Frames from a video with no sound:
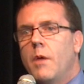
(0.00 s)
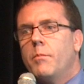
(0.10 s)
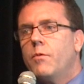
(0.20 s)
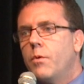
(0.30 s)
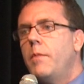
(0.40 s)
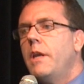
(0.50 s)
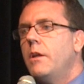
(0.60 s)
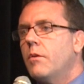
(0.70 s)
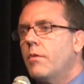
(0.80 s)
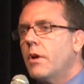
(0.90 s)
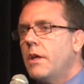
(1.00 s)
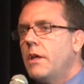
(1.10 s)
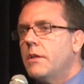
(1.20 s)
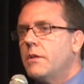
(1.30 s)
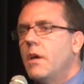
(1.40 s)
But for many of our
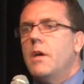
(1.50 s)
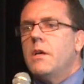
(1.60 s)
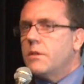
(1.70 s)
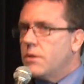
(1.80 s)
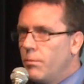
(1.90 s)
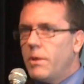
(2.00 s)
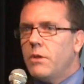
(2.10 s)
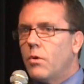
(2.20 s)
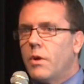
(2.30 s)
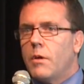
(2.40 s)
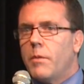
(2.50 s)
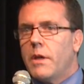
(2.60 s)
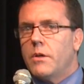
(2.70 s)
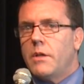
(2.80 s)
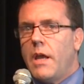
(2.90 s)
kids, simply talking
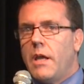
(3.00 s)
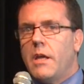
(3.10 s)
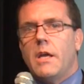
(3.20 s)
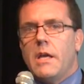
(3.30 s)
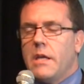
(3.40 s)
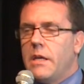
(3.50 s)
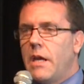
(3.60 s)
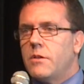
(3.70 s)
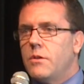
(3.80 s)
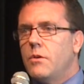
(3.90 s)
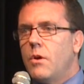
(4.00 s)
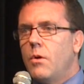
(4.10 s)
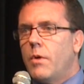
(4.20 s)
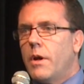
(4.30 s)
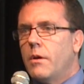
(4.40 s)
about your day gets you
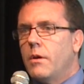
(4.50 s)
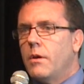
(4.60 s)
nowhere.